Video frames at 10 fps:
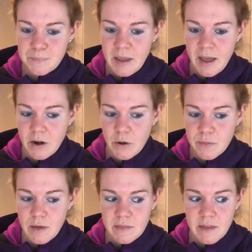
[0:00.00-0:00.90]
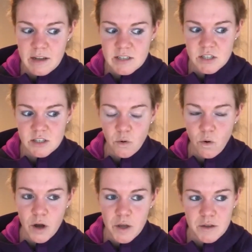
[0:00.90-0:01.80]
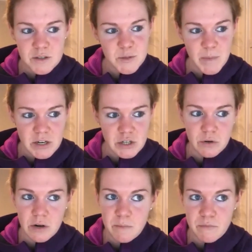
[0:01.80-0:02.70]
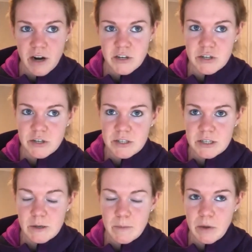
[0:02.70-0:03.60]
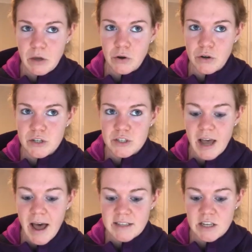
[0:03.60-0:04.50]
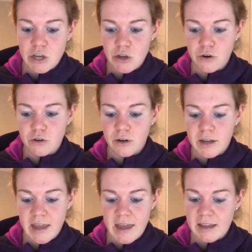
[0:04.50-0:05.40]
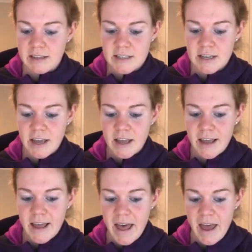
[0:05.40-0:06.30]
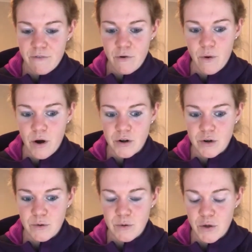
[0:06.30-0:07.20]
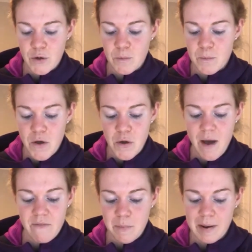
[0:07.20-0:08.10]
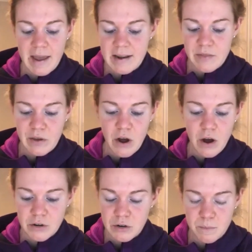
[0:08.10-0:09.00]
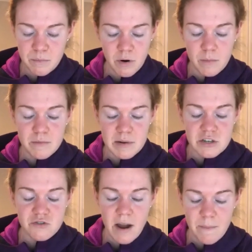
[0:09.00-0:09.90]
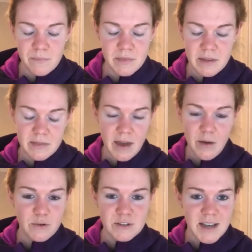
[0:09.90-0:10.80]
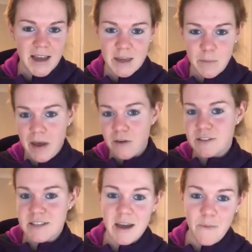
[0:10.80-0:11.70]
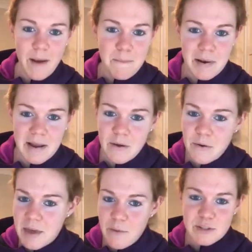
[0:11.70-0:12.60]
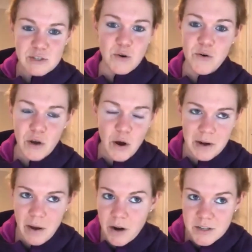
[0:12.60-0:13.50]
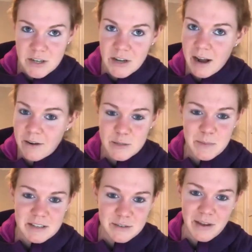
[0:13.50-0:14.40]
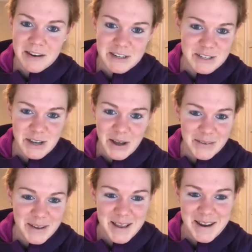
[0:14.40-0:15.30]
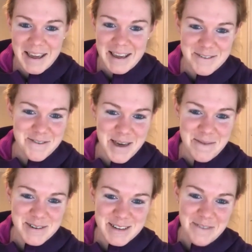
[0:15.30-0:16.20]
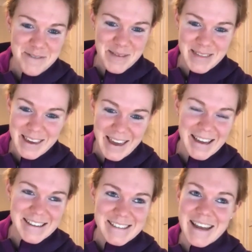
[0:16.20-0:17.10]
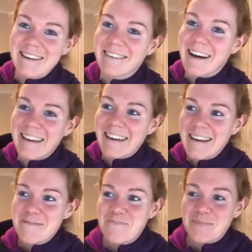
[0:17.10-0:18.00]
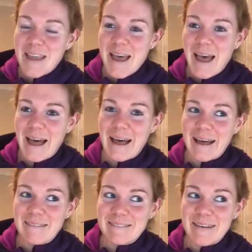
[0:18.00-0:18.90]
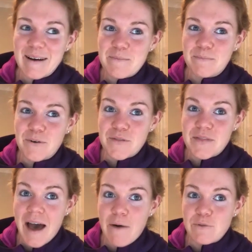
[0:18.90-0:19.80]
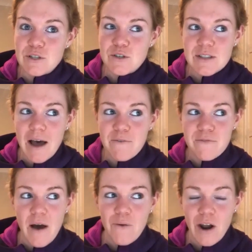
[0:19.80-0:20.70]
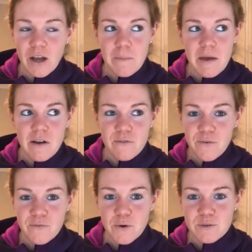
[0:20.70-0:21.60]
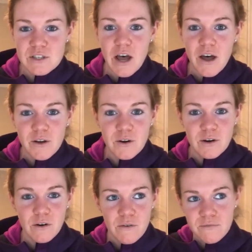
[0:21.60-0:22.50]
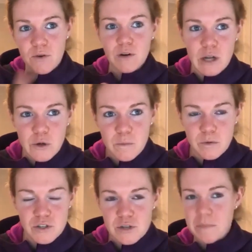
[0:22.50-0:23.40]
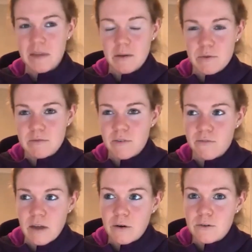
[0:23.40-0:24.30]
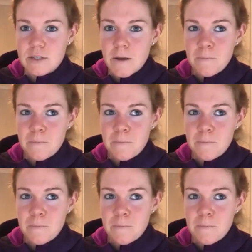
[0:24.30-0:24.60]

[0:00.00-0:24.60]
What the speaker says: And I think that it's quite special and precious because as a young kid, everyone whoever played in the Garden probably dreamt that they would take a penalty at Wembley or they would score a goal. Now, I turned out to be a defender, so neither of them would ever be the case anyway. But that felt like a bit of a full circle or a full loop or something that was fulfilled.